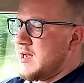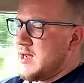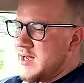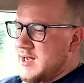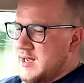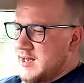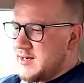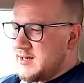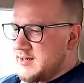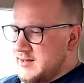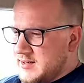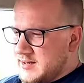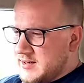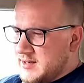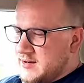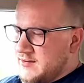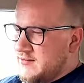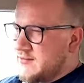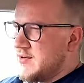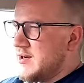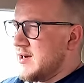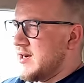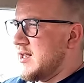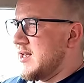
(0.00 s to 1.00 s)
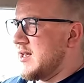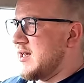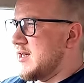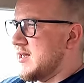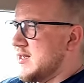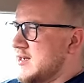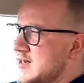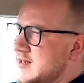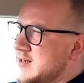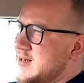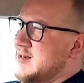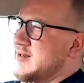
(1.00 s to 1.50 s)
And it really
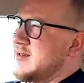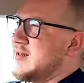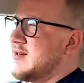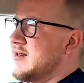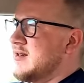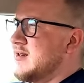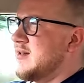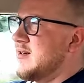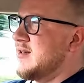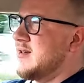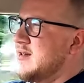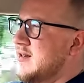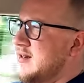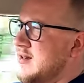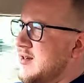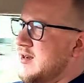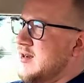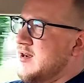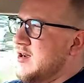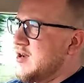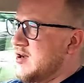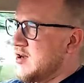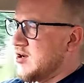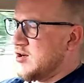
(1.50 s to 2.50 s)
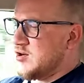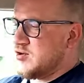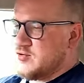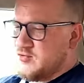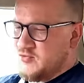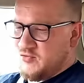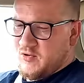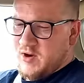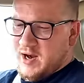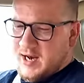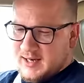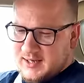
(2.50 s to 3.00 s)
is a
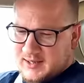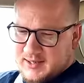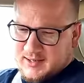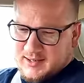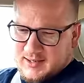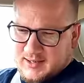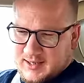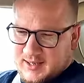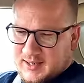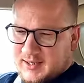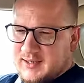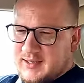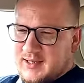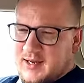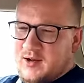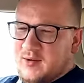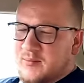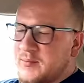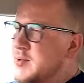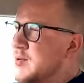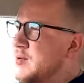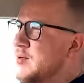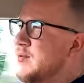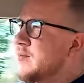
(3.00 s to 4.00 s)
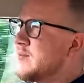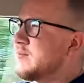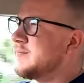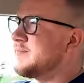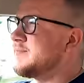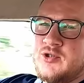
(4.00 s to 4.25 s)
great example.